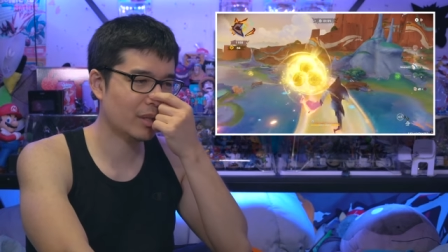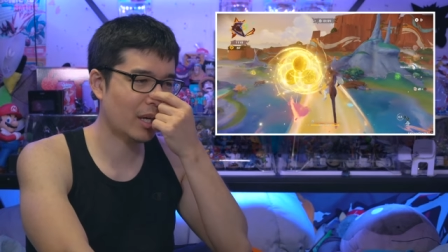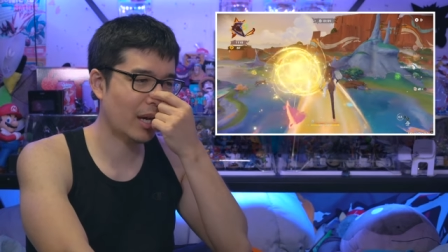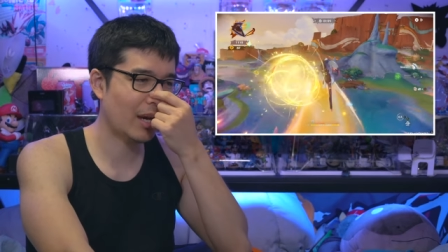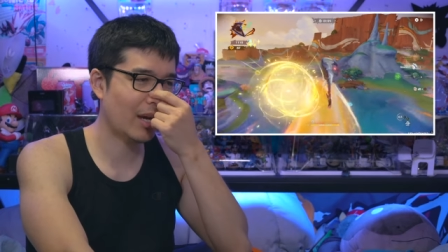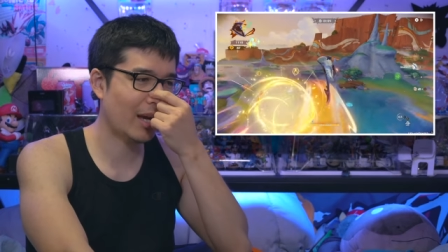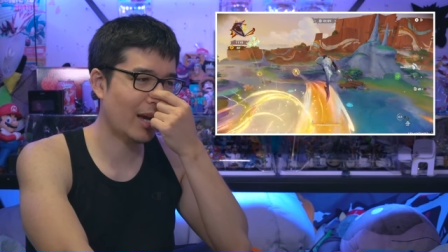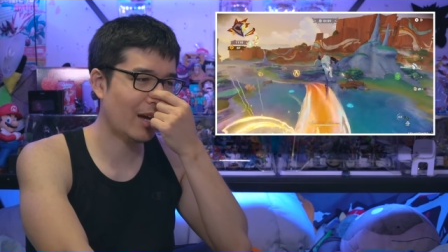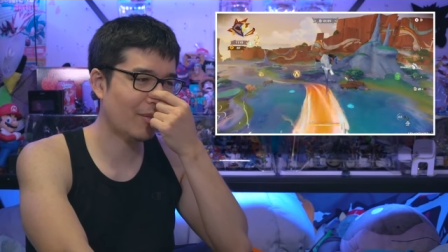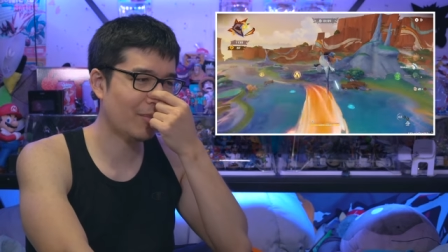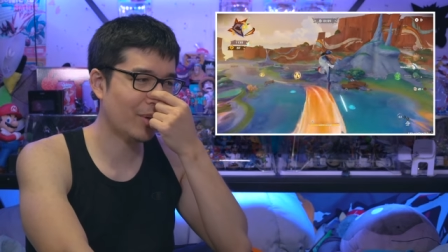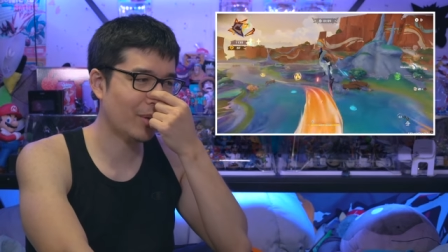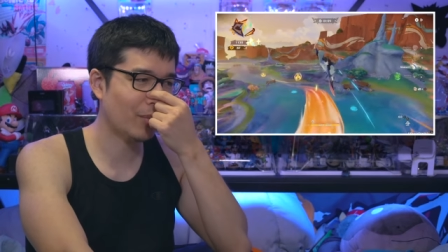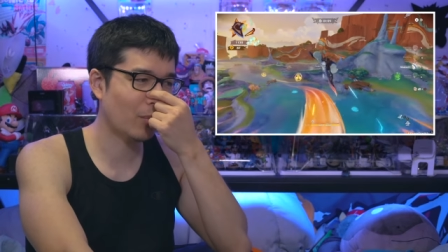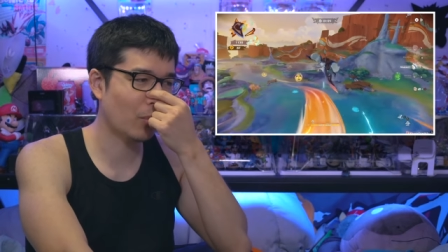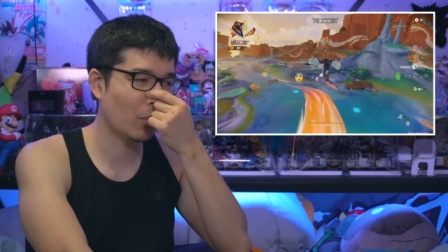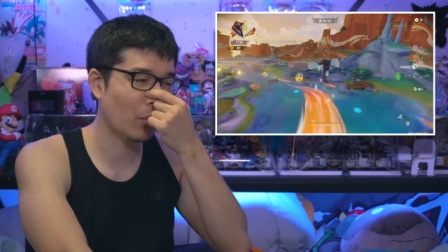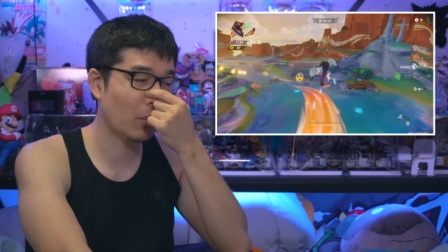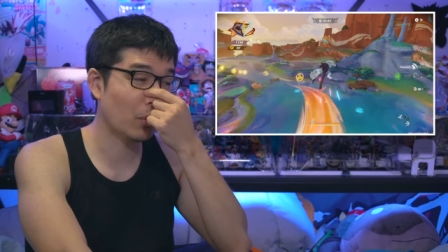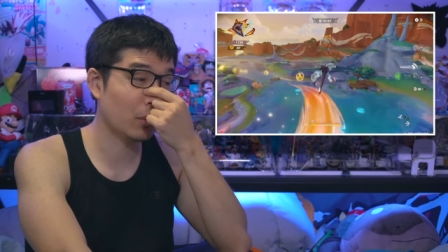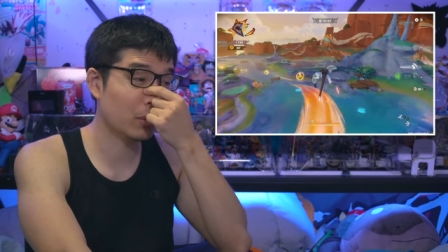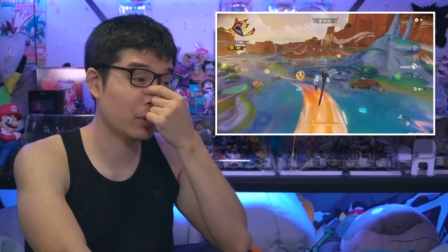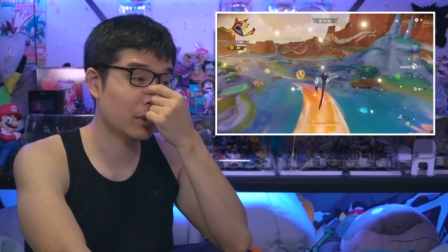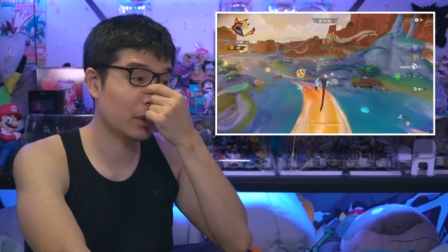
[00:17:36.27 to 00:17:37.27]
I have my
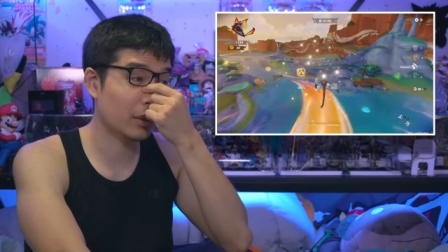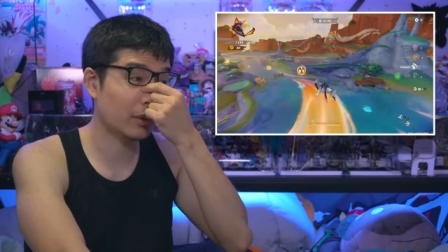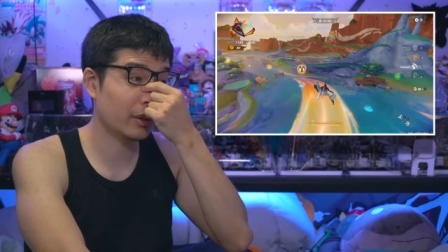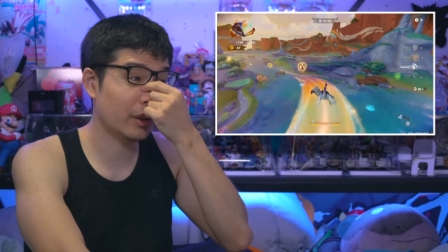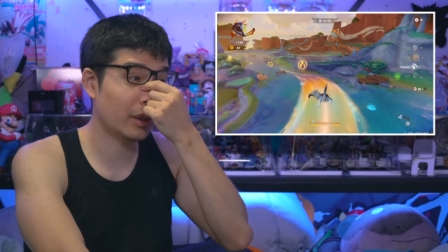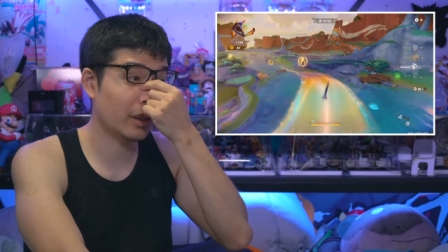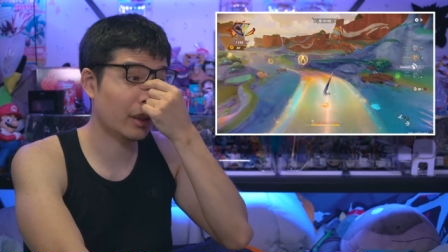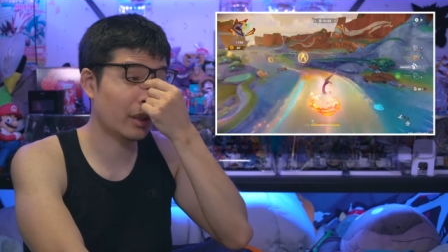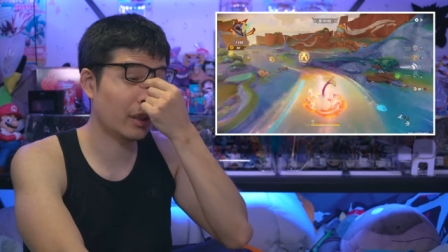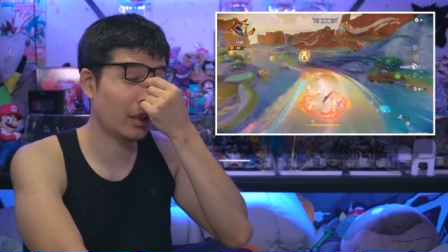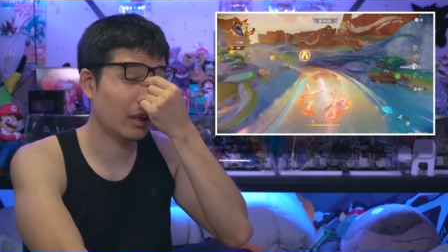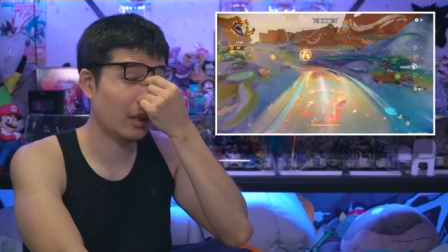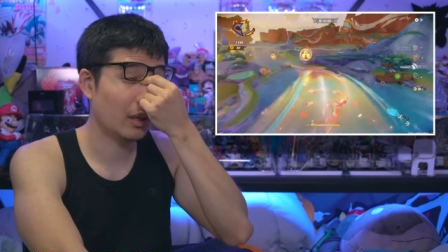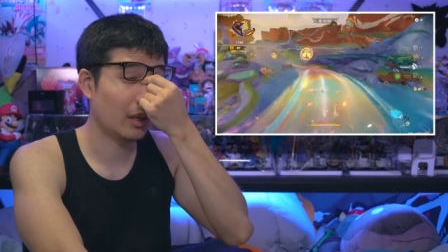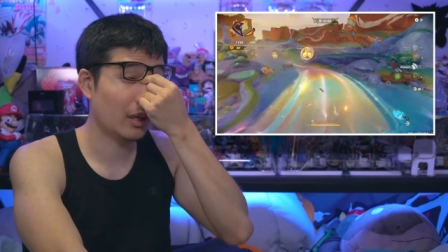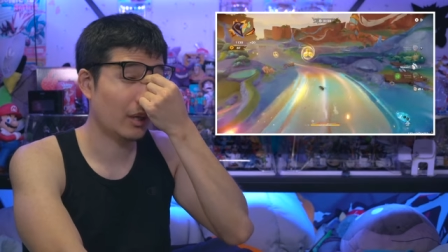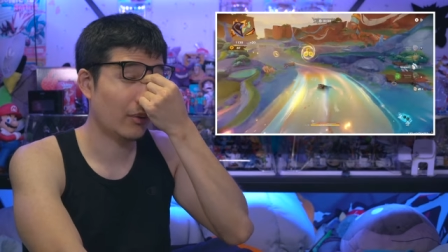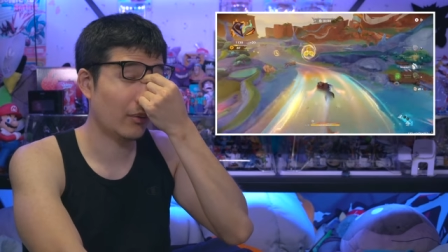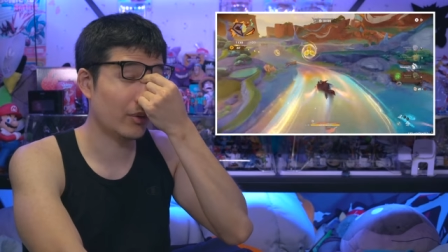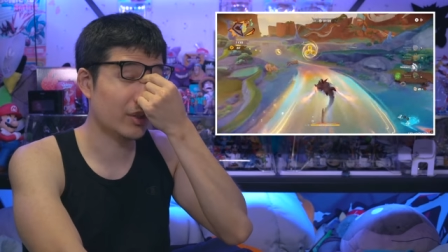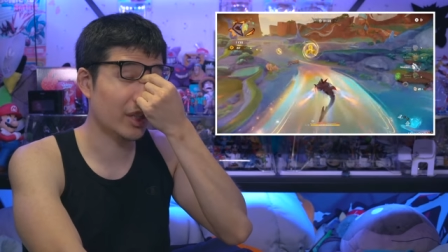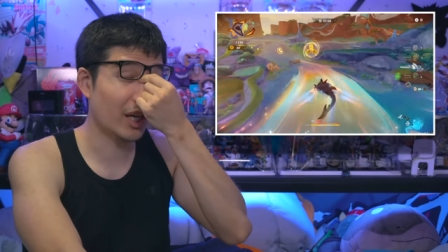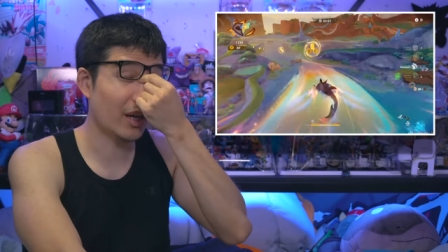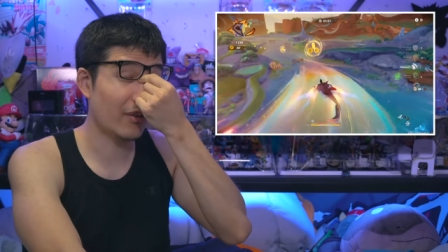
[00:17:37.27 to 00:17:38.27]
words on that,
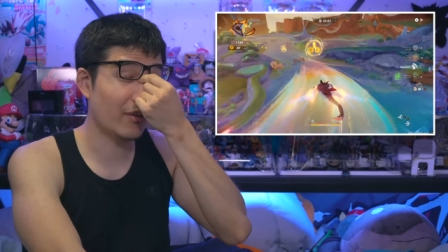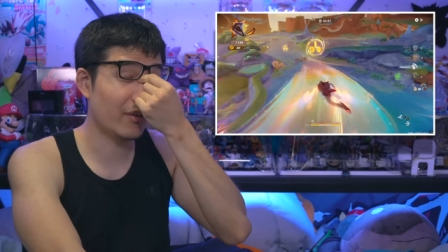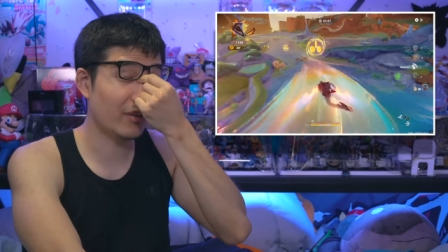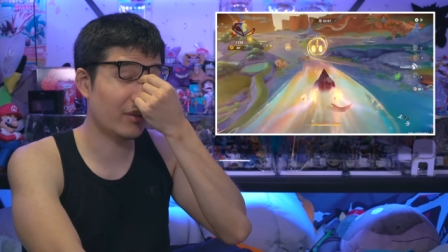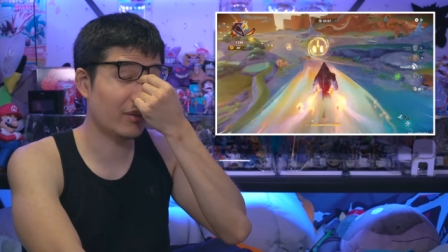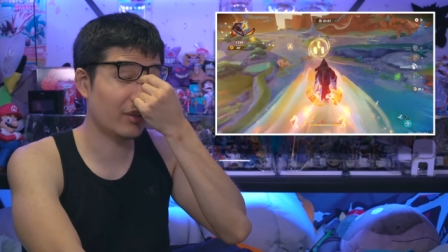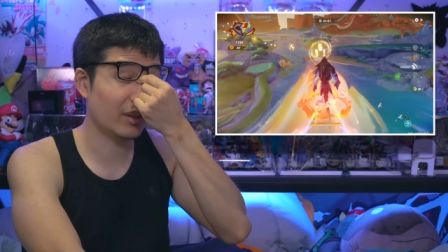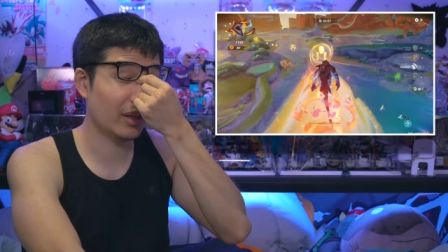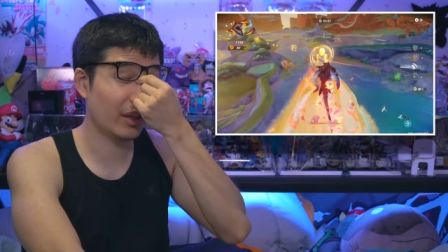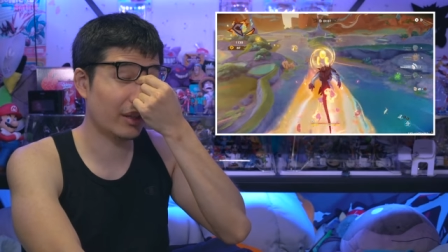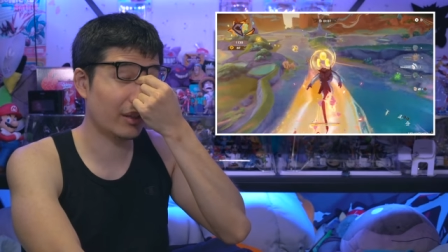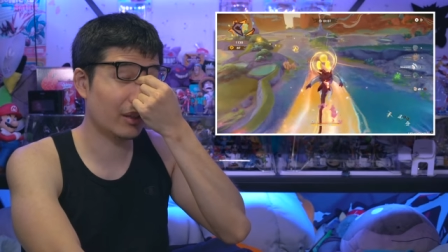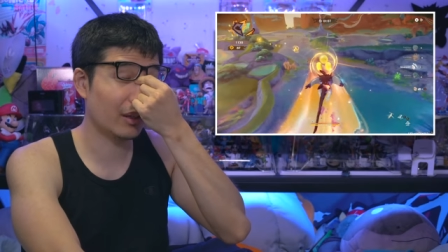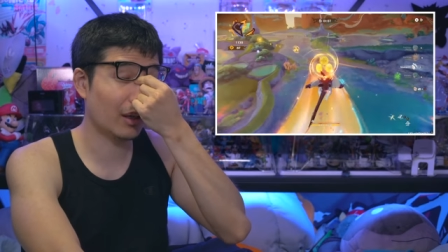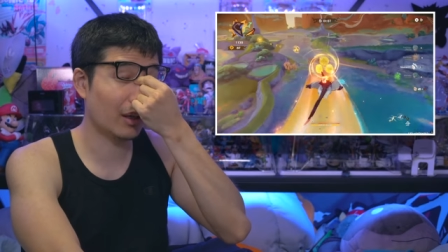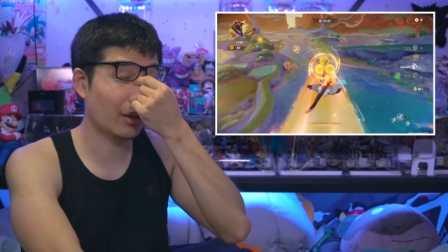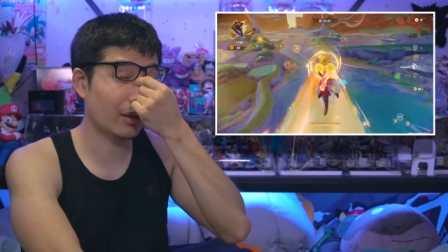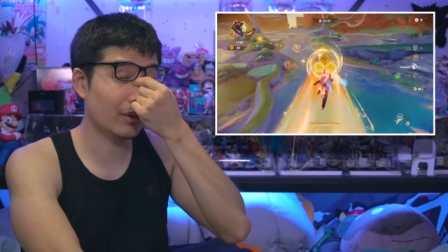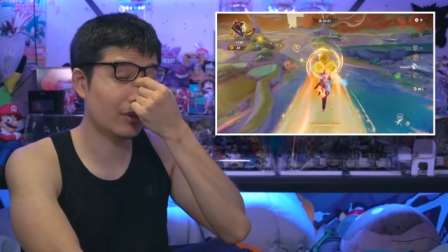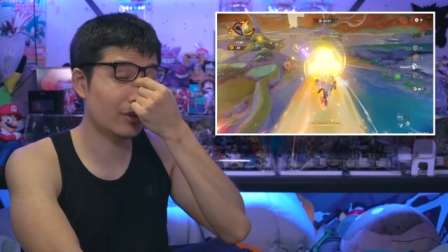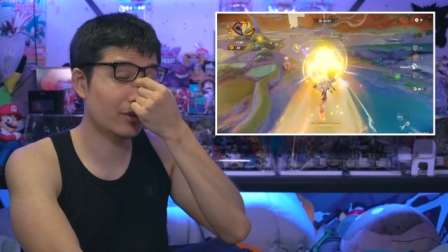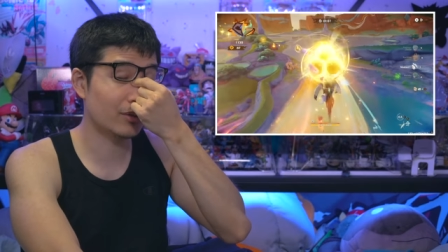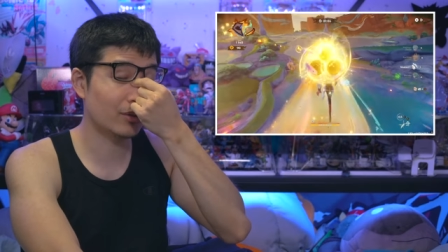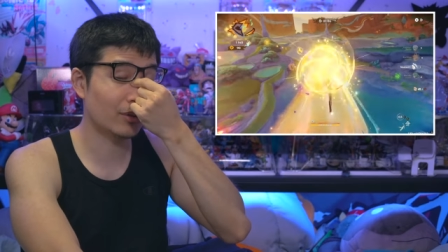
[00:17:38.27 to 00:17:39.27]
which I haven't like got
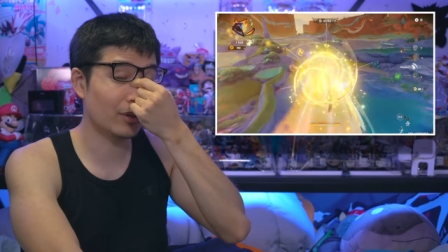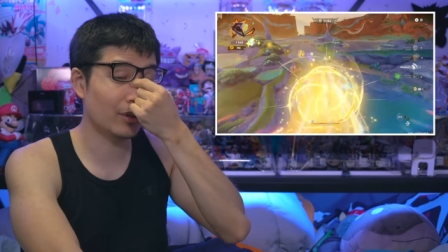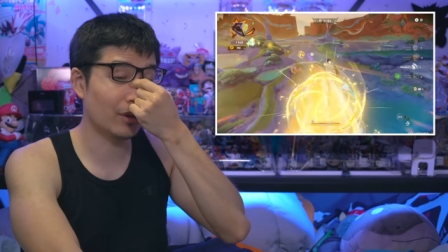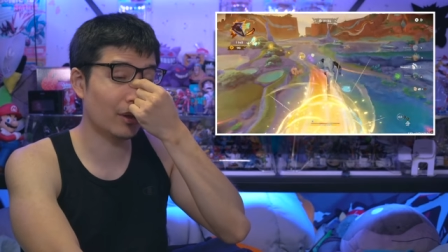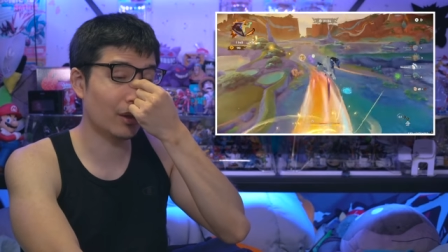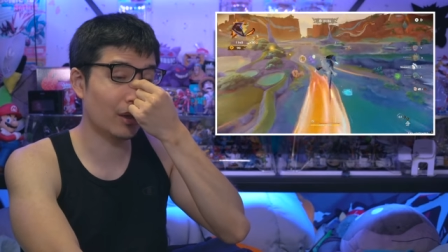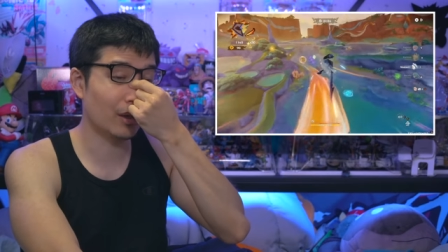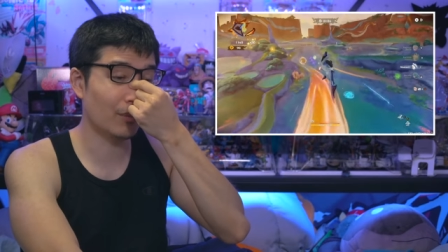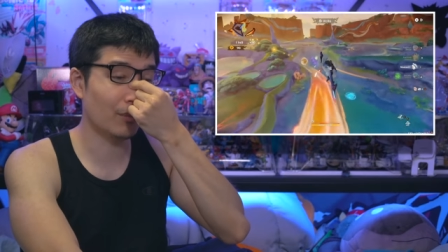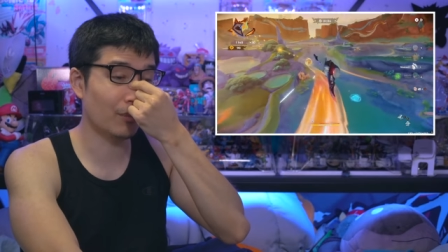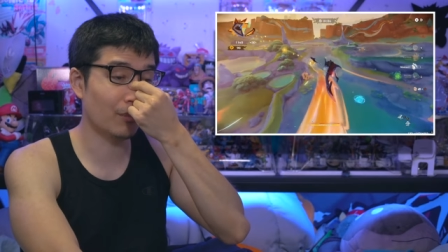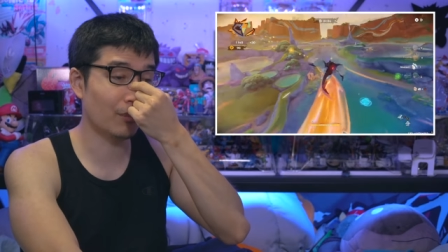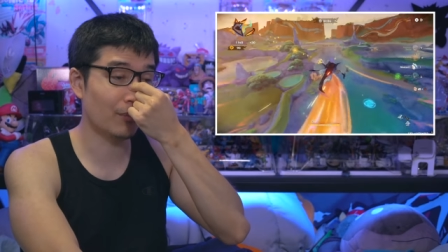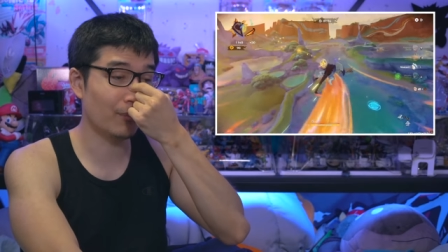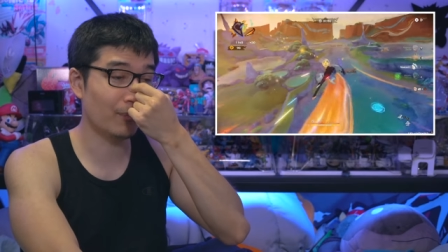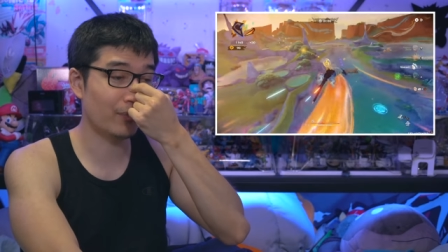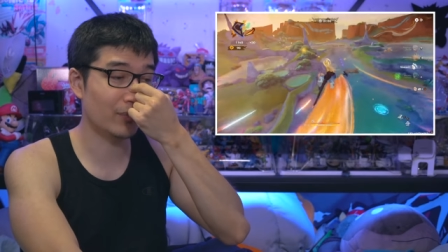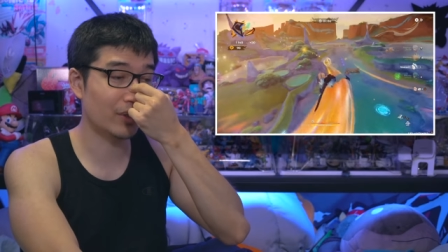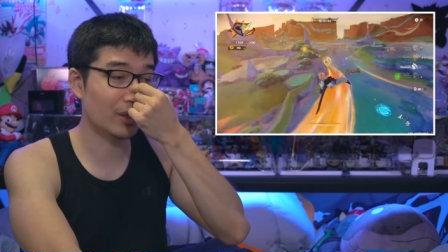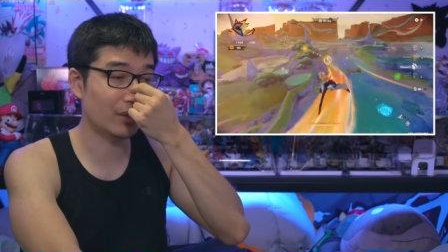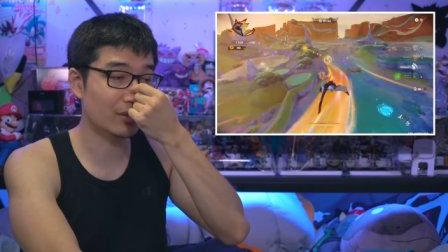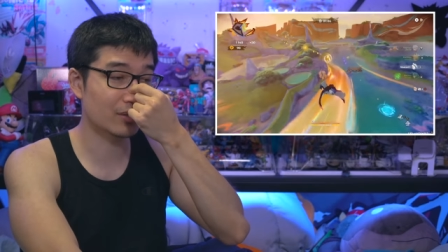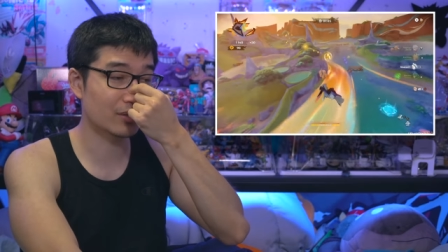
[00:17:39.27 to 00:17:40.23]
into the um the,